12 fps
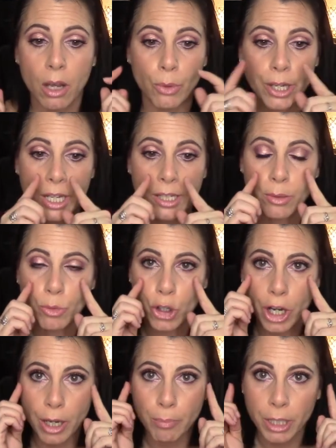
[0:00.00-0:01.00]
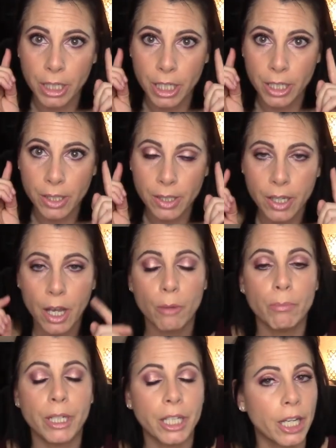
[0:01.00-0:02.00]
we get some crepiness,
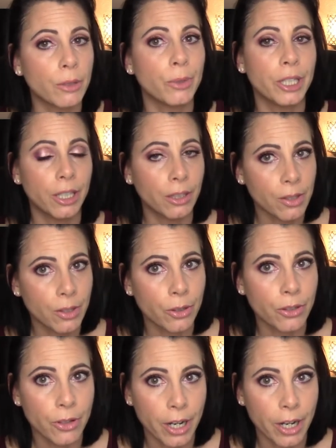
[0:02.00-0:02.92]
but yet we also